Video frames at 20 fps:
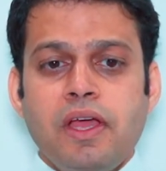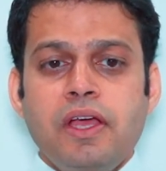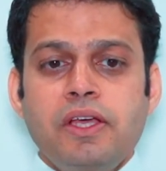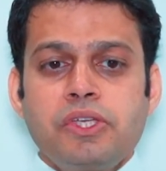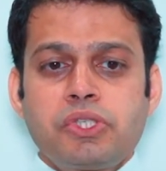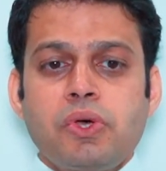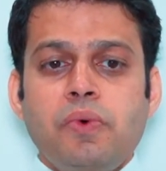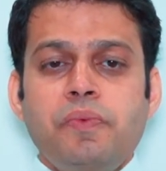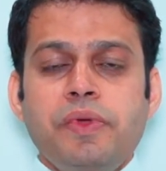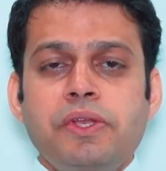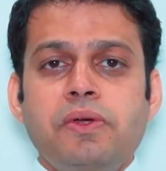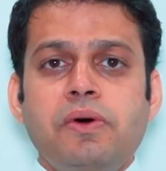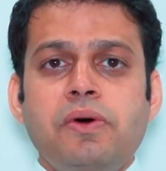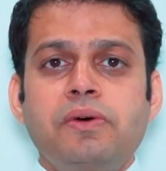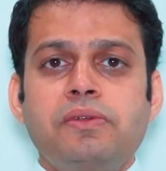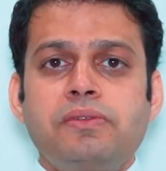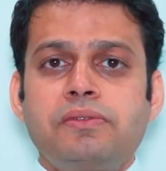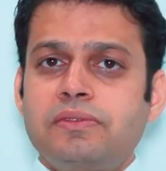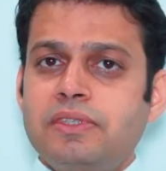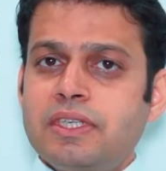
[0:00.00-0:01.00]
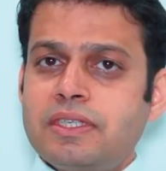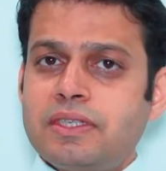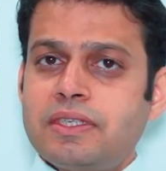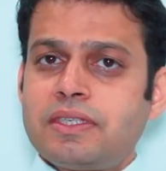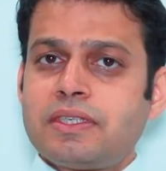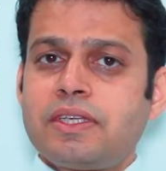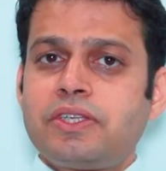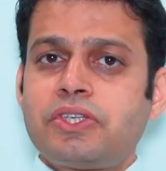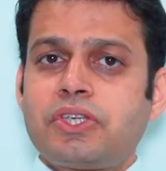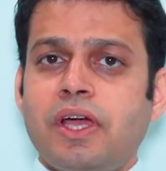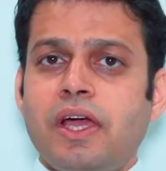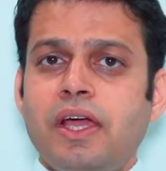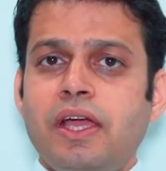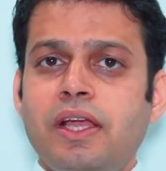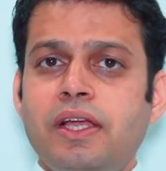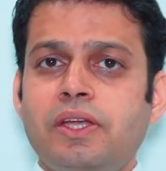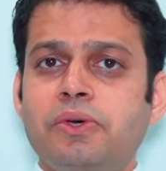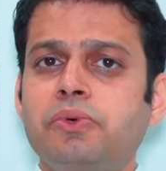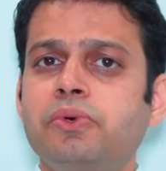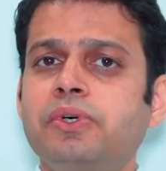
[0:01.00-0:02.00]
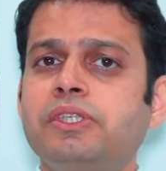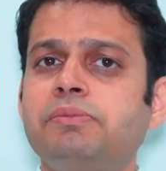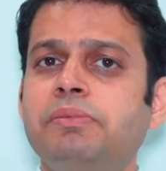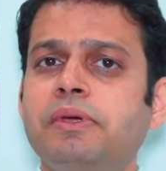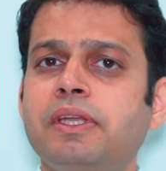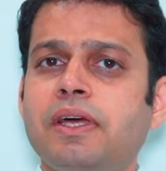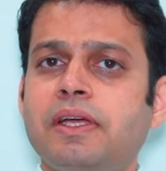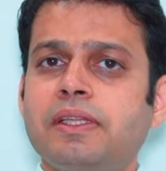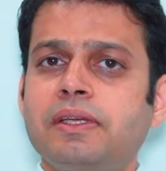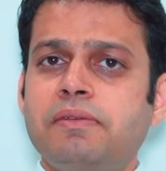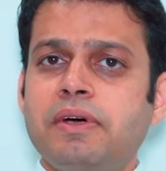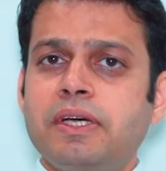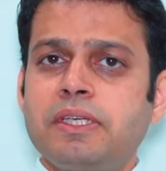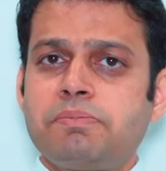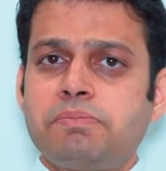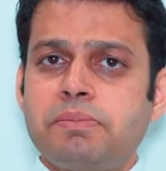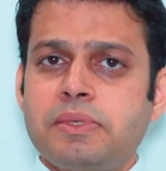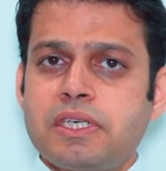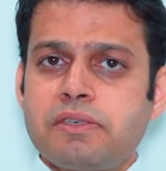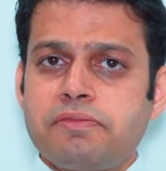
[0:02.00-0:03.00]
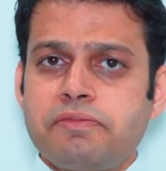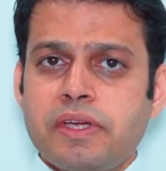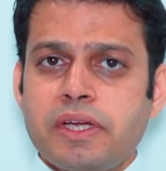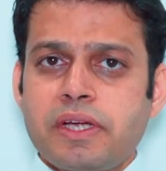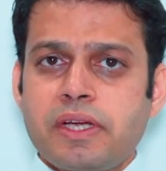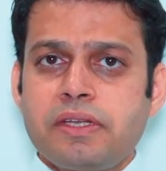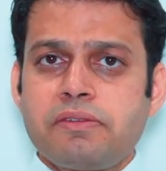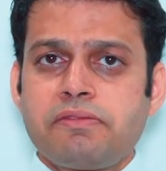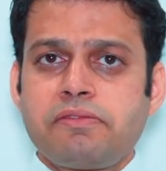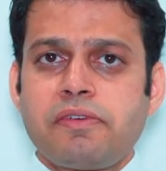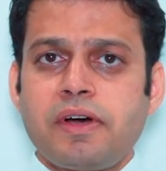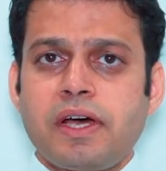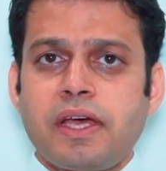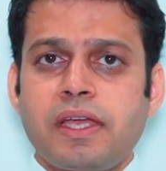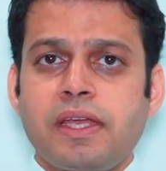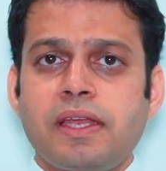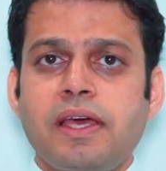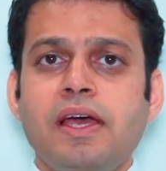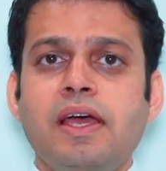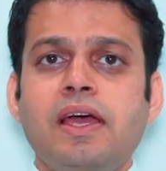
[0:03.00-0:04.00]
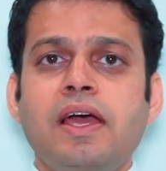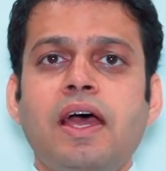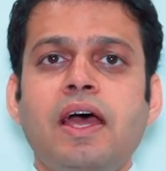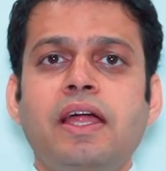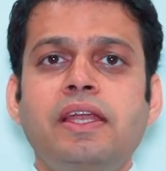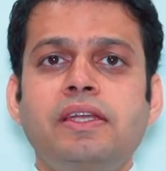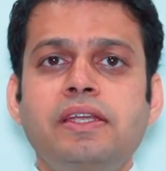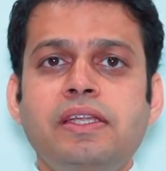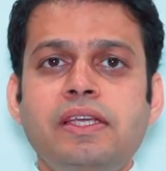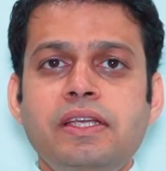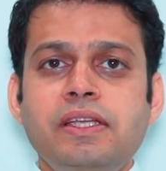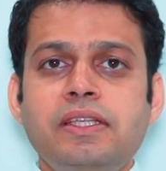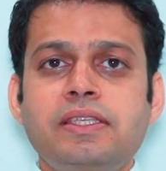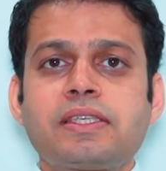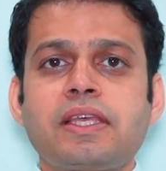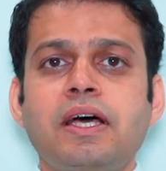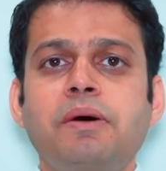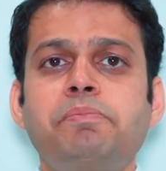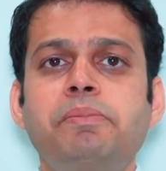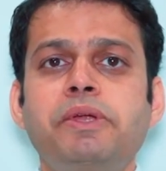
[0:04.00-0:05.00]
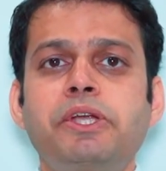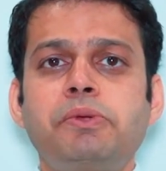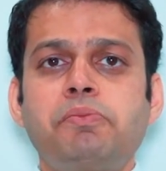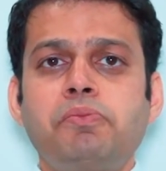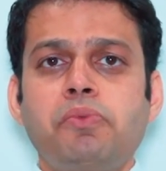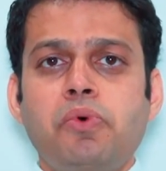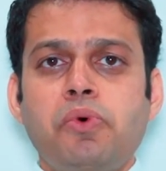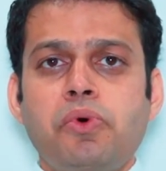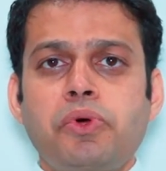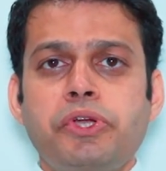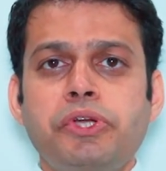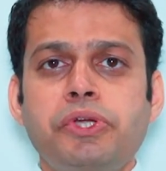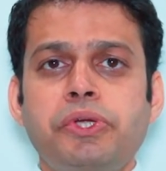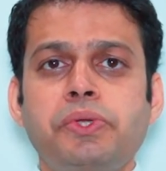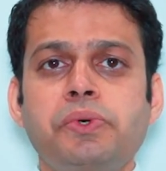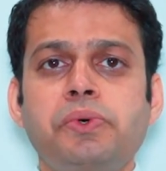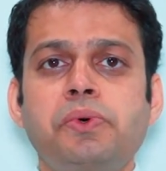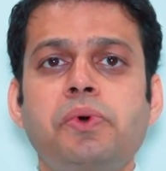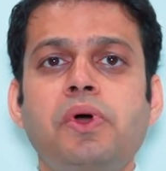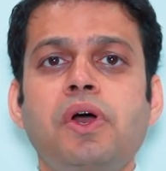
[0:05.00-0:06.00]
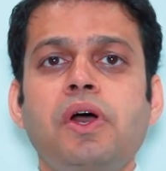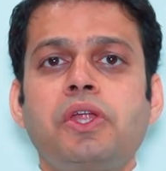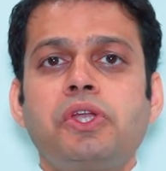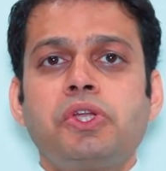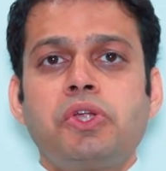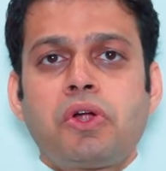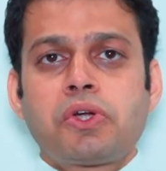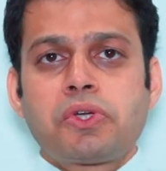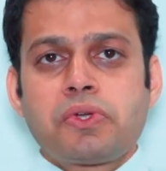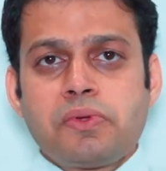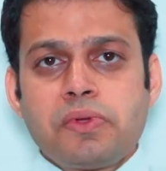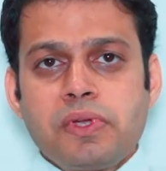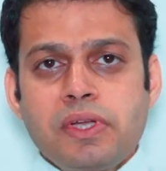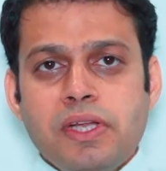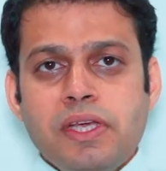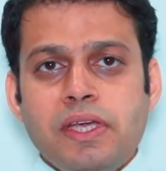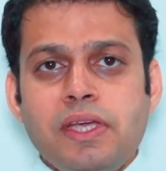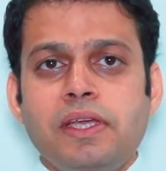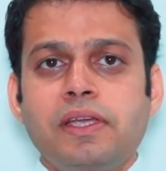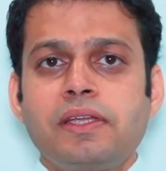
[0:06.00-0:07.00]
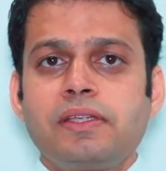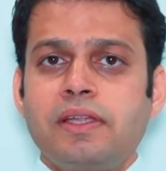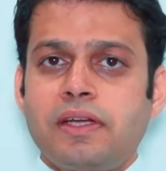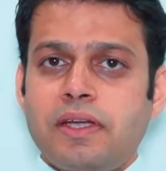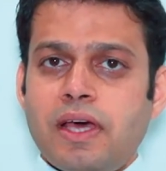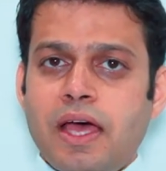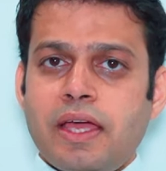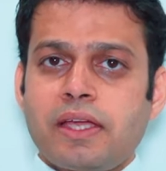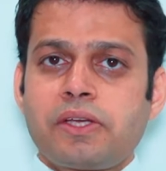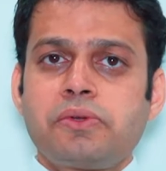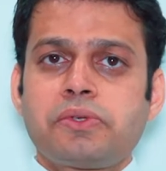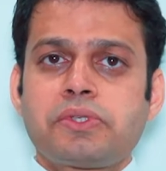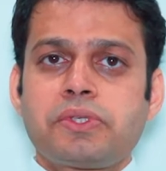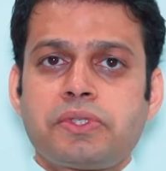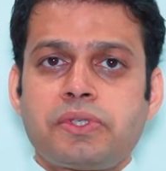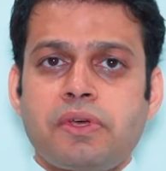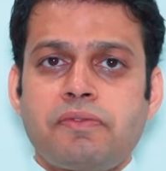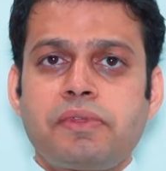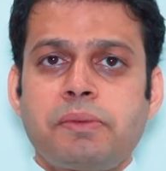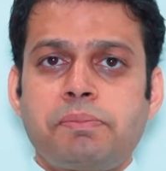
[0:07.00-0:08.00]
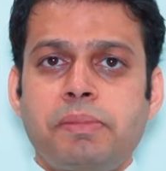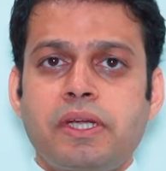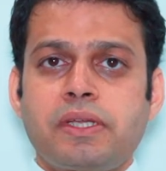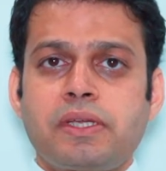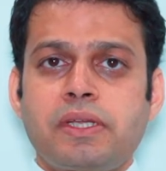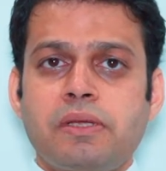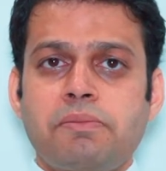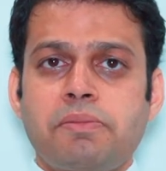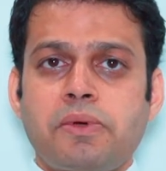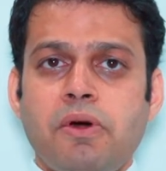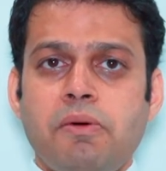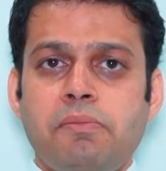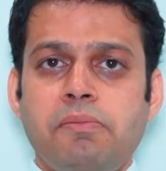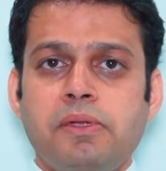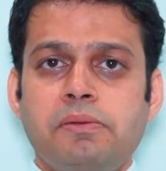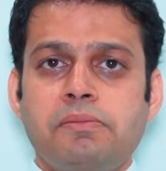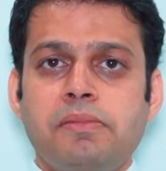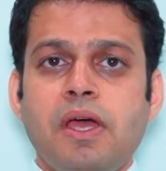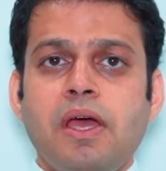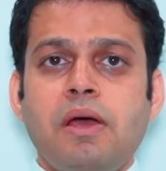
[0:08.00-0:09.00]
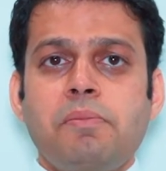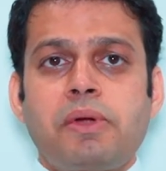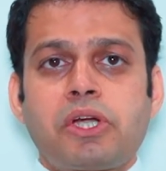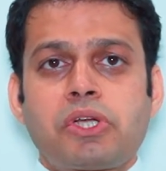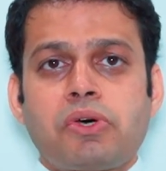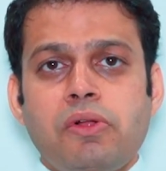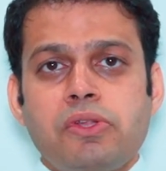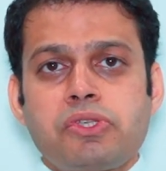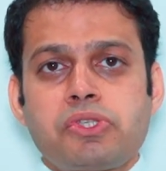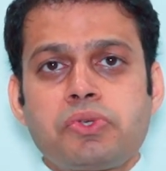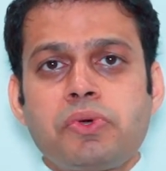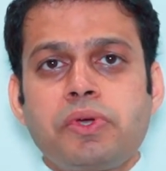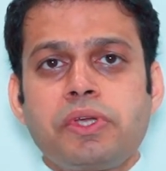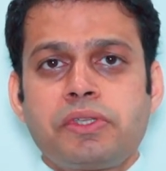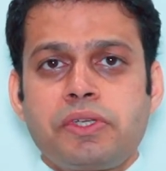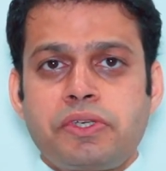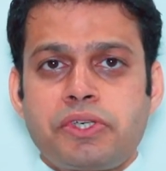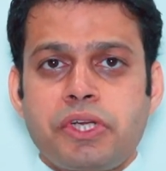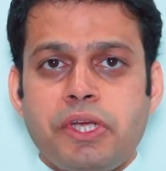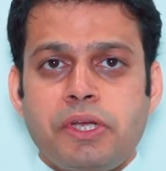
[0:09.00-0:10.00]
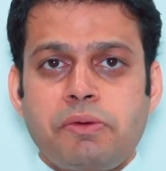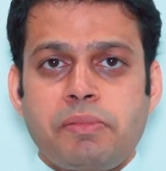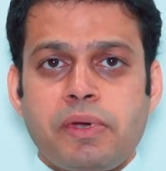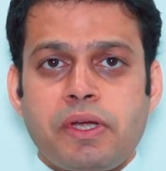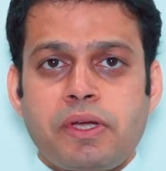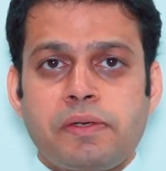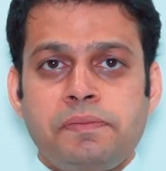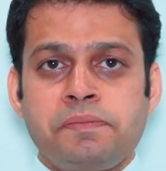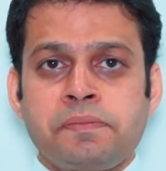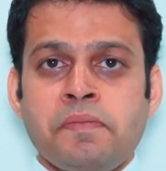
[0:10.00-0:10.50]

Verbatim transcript: So we know this is a child who has been otherwise perfectly fine and needs a bit more into not only the diagnosis of the particular problem but also in the treatment.